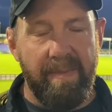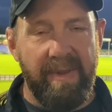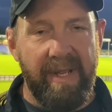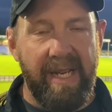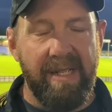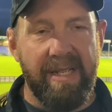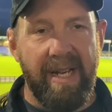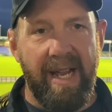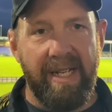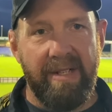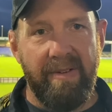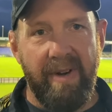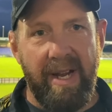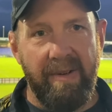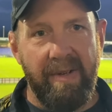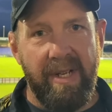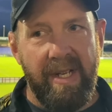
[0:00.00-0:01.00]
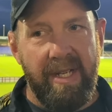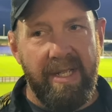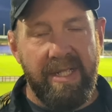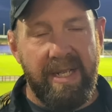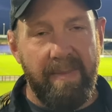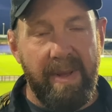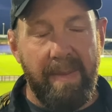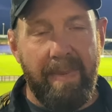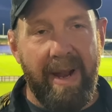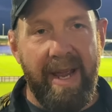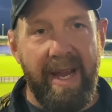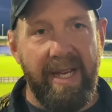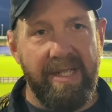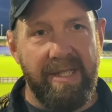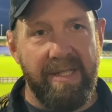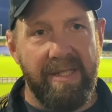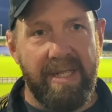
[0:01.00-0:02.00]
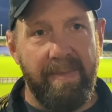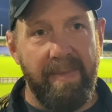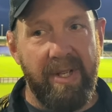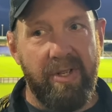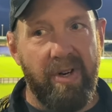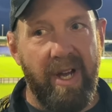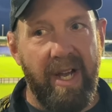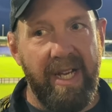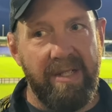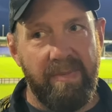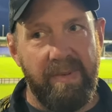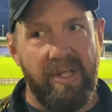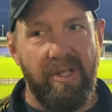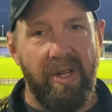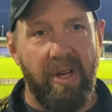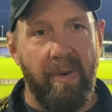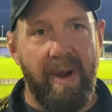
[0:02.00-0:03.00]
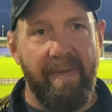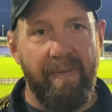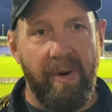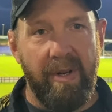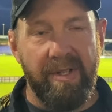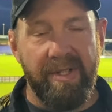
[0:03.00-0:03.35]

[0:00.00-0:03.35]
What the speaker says: of the intellect around some of the plays and some of the tries, which everyone will